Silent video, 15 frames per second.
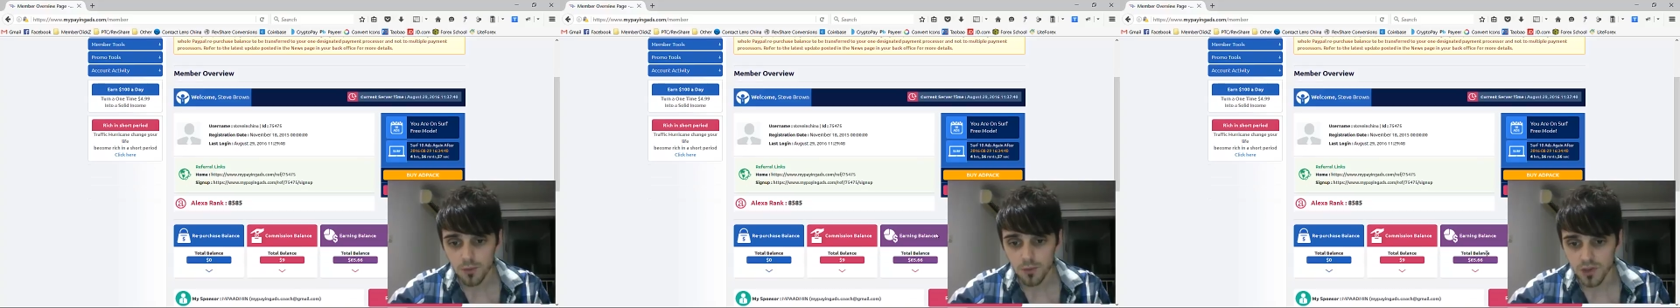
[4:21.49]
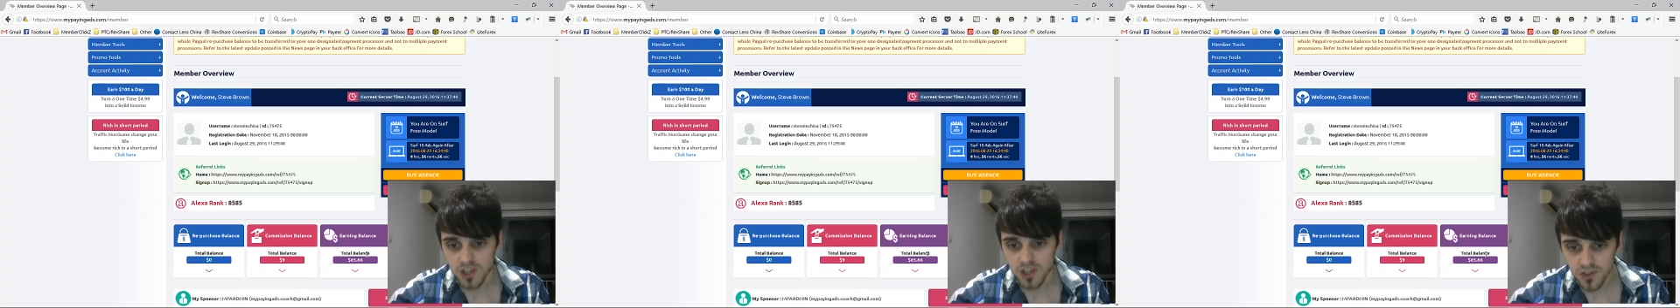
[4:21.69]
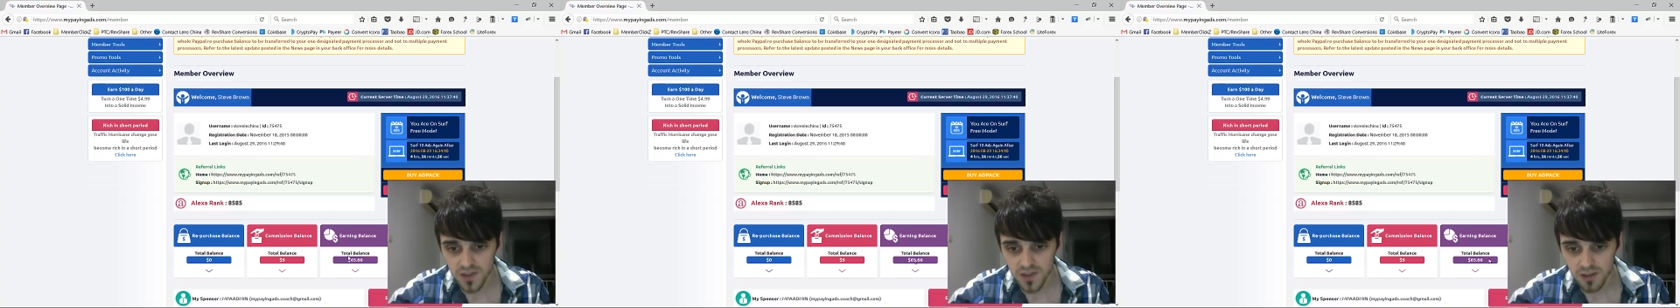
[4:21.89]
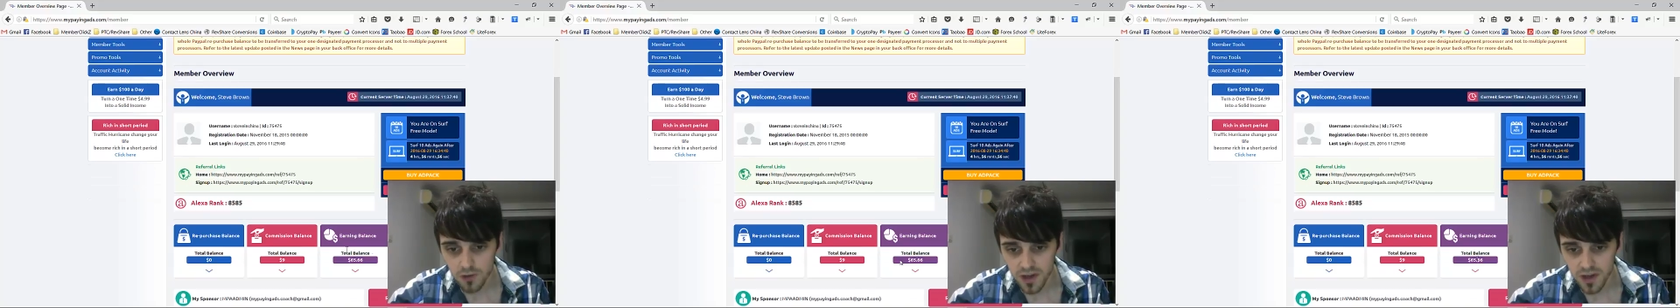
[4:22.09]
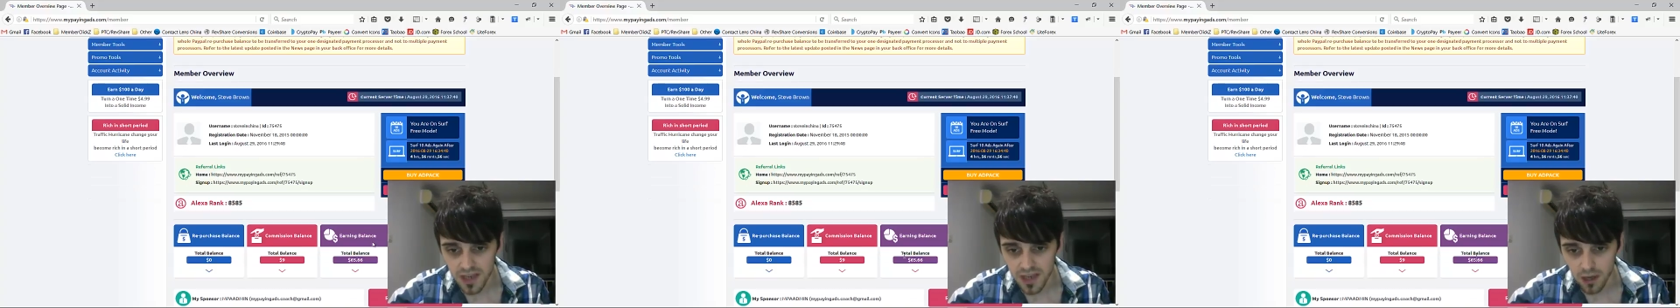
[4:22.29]
But just here
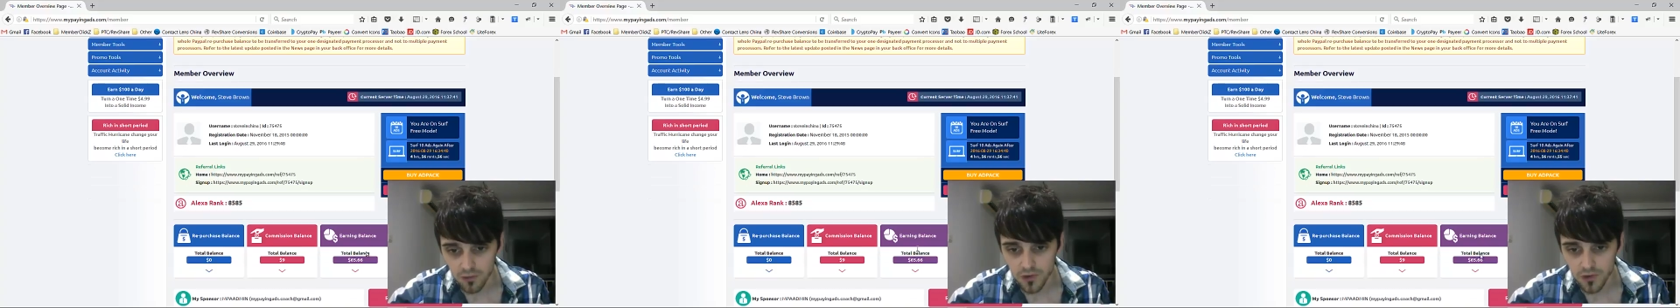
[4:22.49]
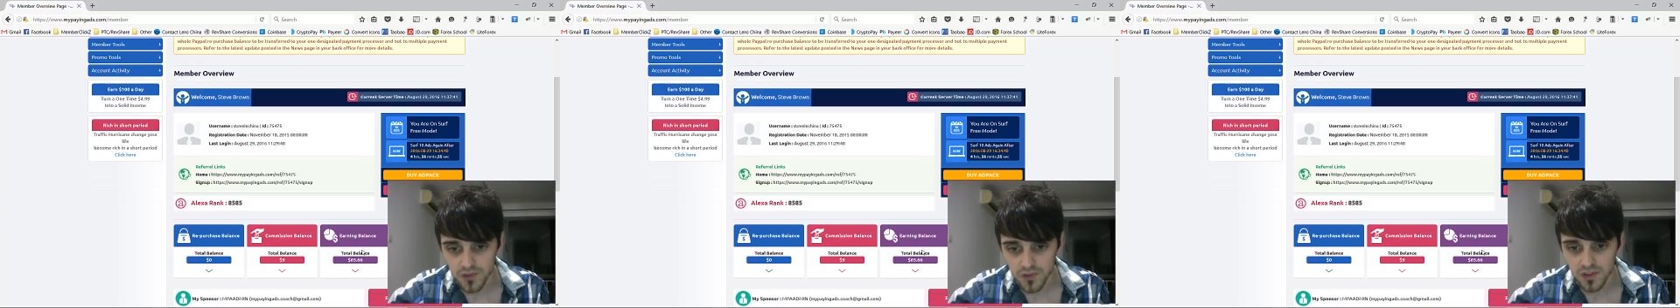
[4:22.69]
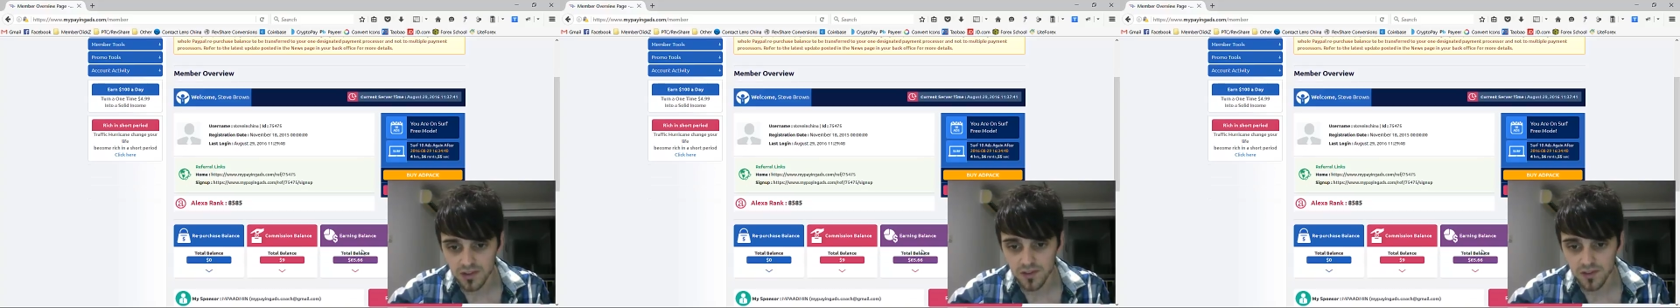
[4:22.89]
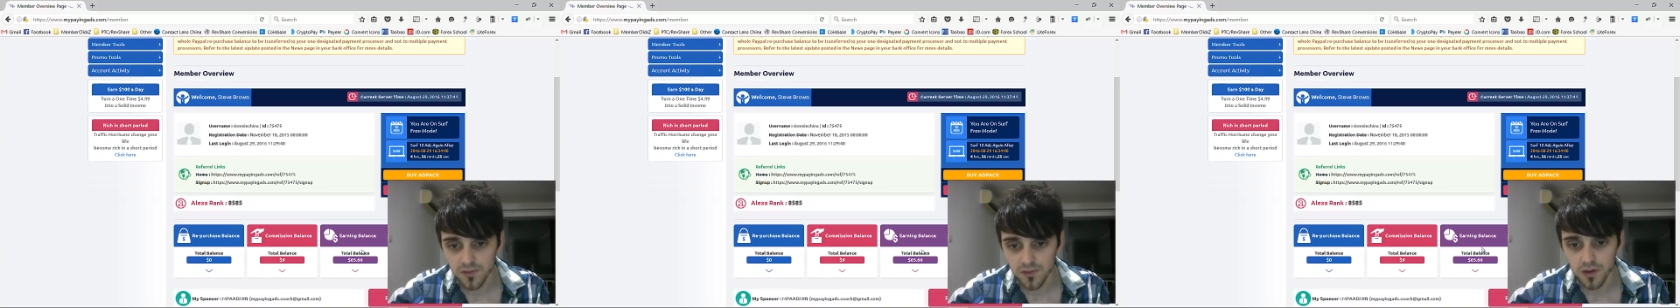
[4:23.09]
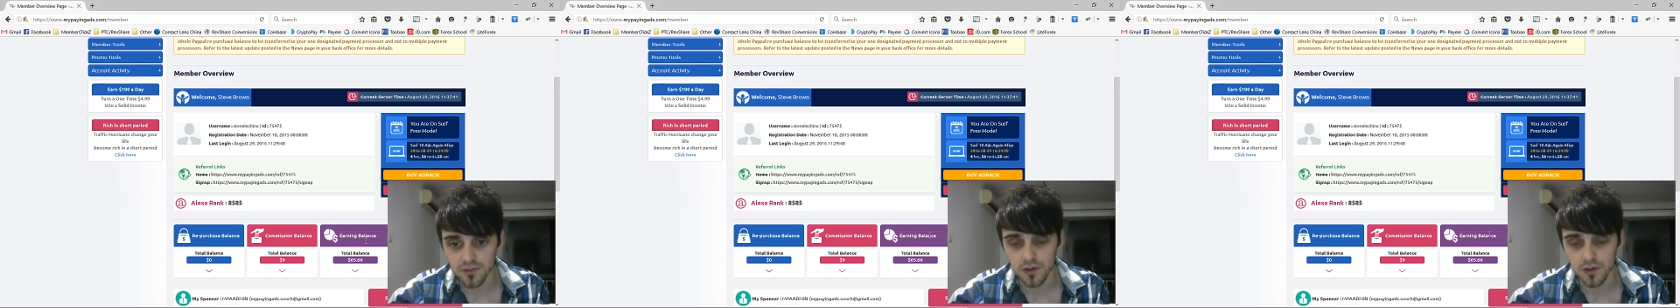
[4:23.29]
right now, I've got
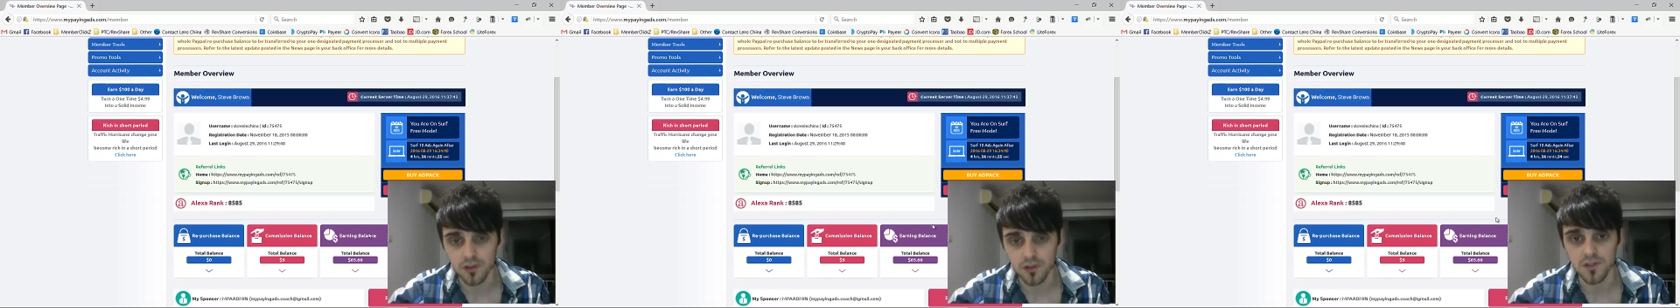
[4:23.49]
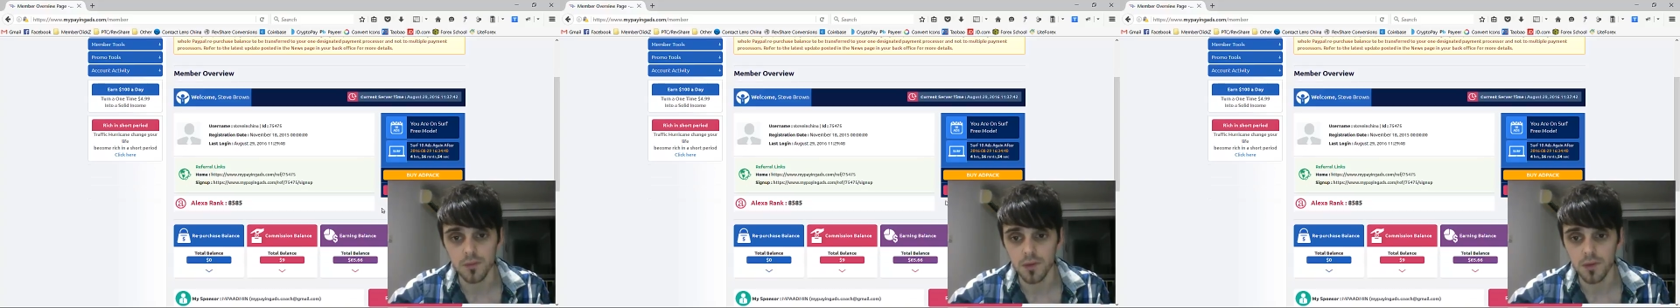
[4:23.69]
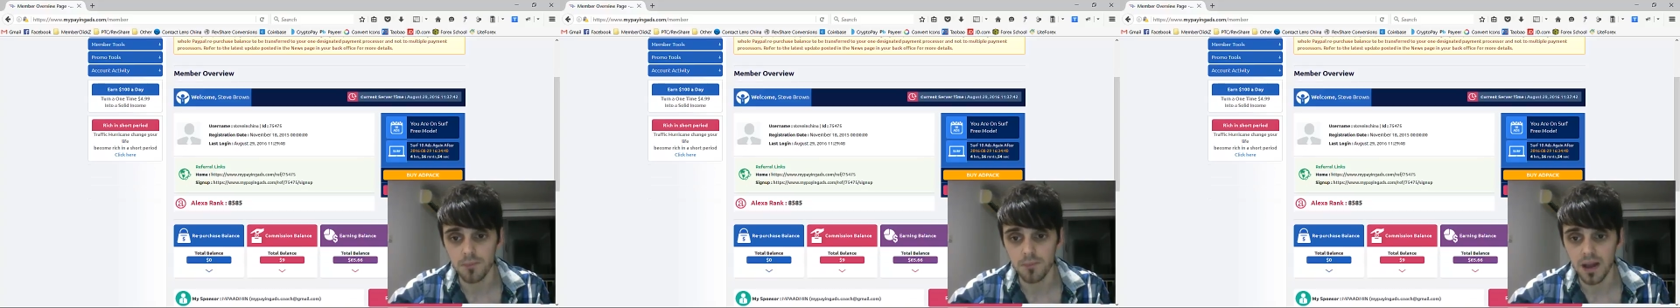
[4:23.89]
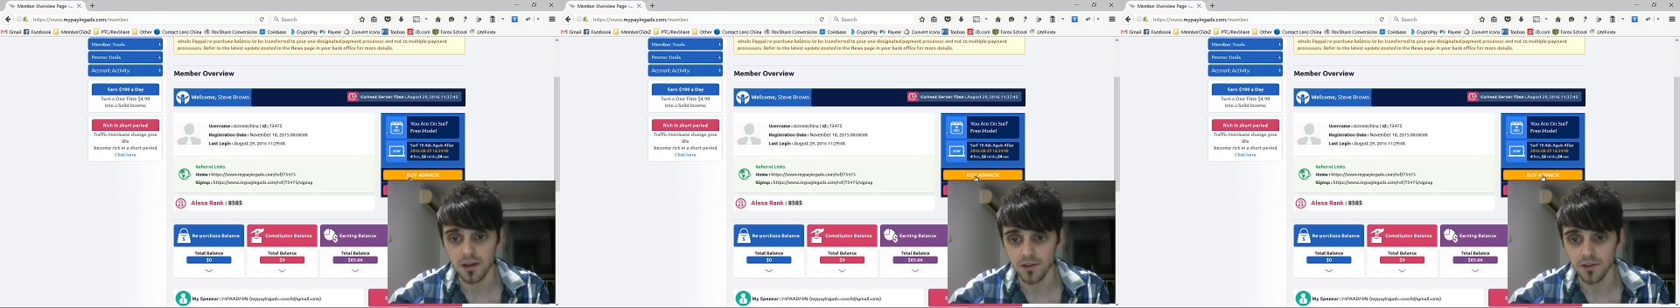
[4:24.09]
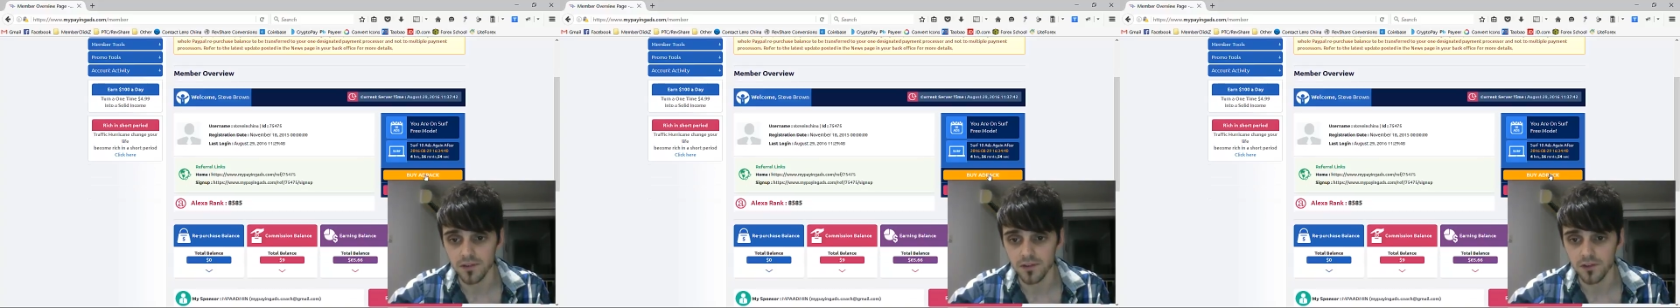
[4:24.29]
$65 in my
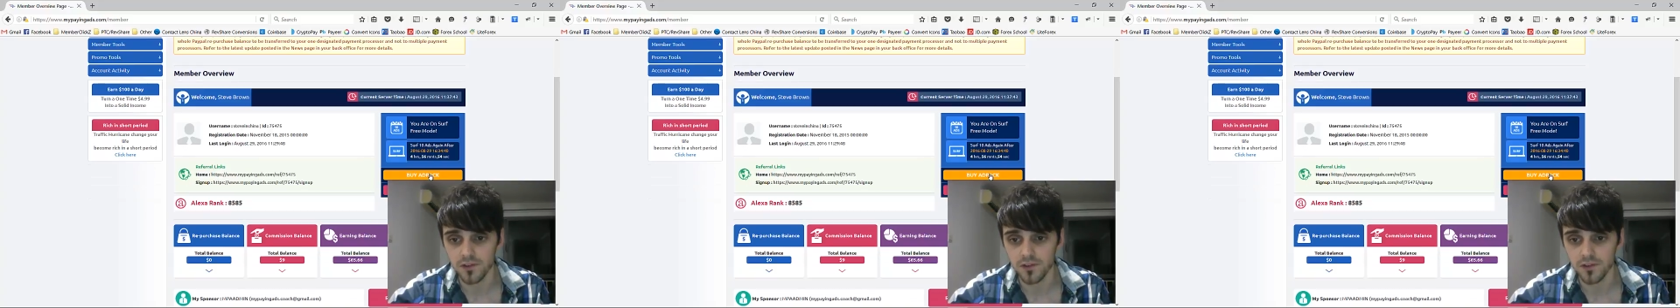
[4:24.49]
balance.